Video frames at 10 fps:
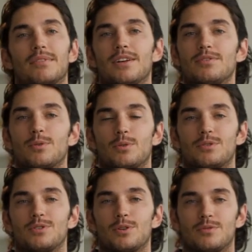If your
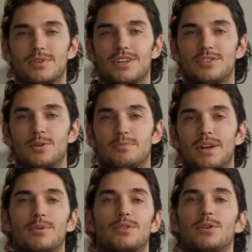old trophies or
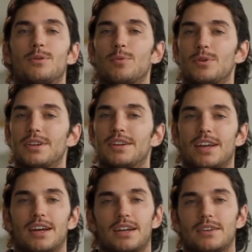medals look worn,
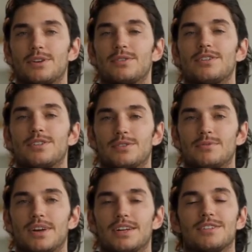use
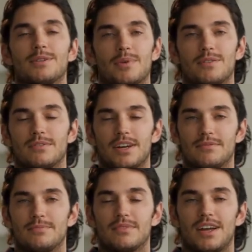toothpaste to buff
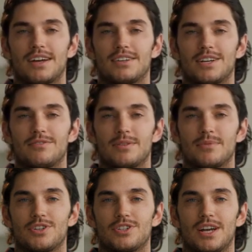them and give them
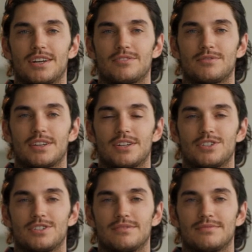a shiny
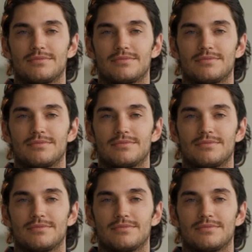finish.